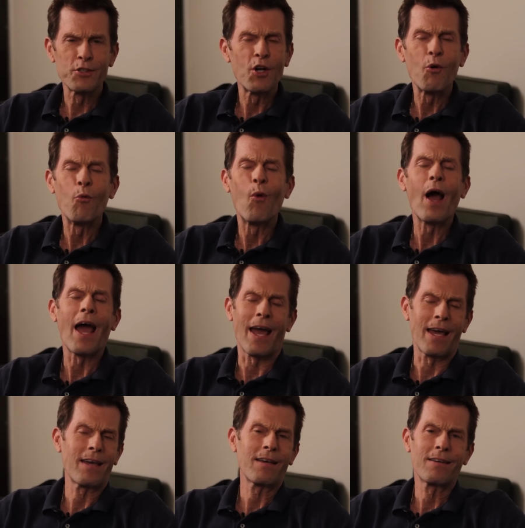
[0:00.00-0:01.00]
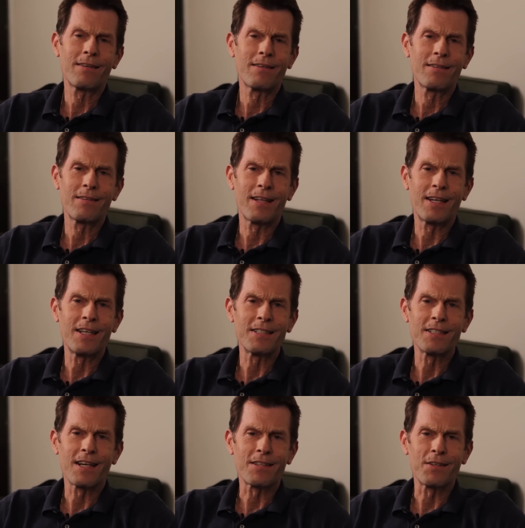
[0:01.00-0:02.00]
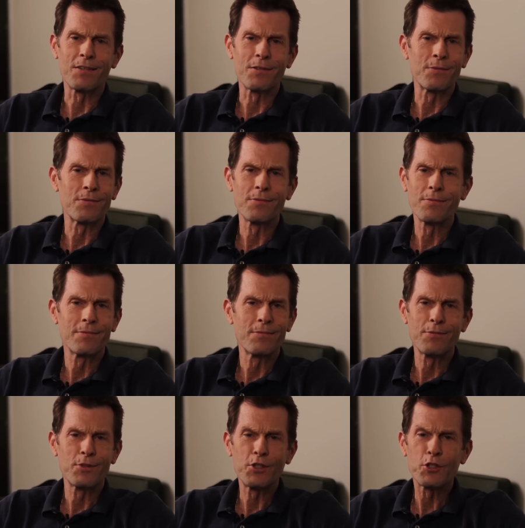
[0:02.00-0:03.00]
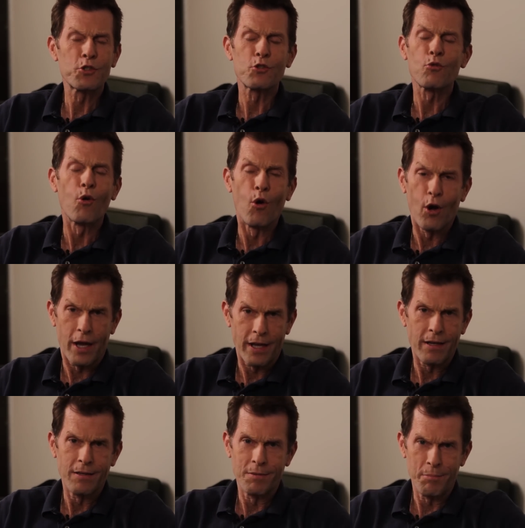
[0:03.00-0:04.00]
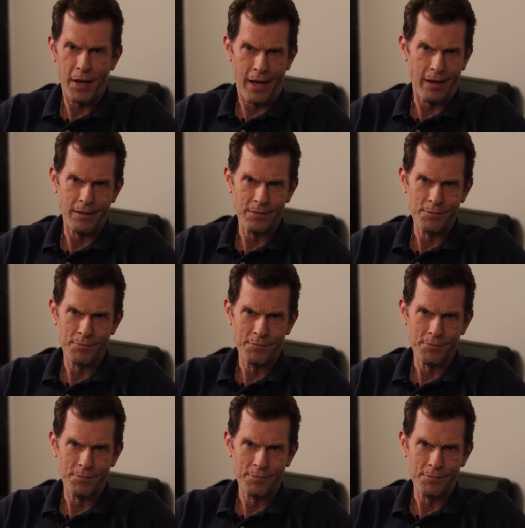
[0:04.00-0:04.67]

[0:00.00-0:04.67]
no way that he's not going to destroy things.